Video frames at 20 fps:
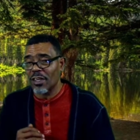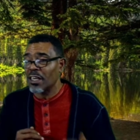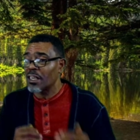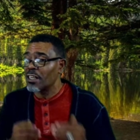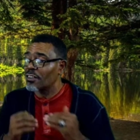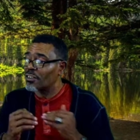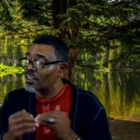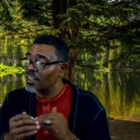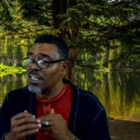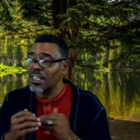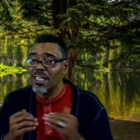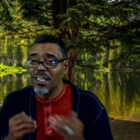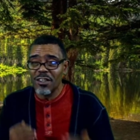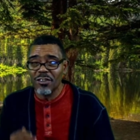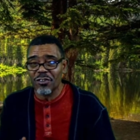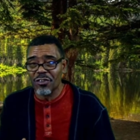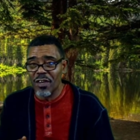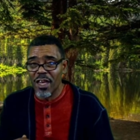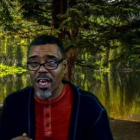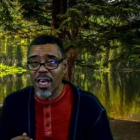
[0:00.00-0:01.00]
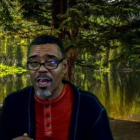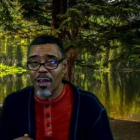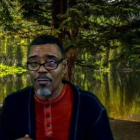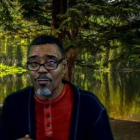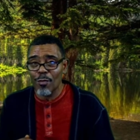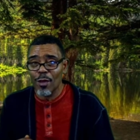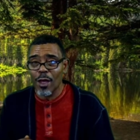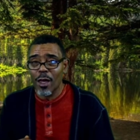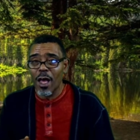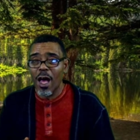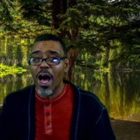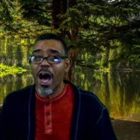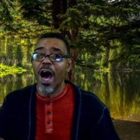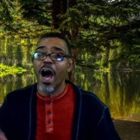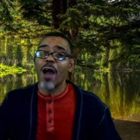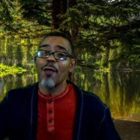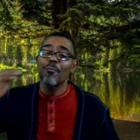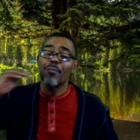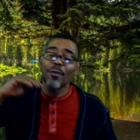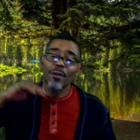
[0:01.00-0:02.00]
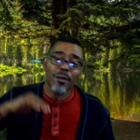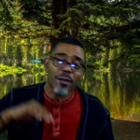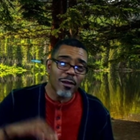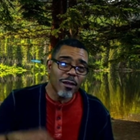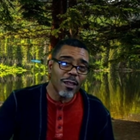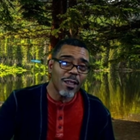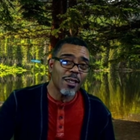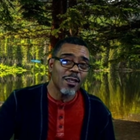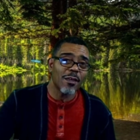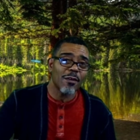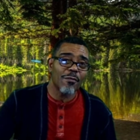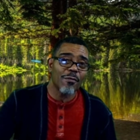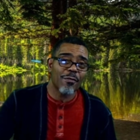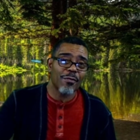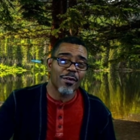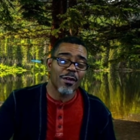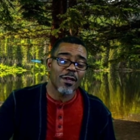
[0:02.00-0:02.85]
And it's in his name I believe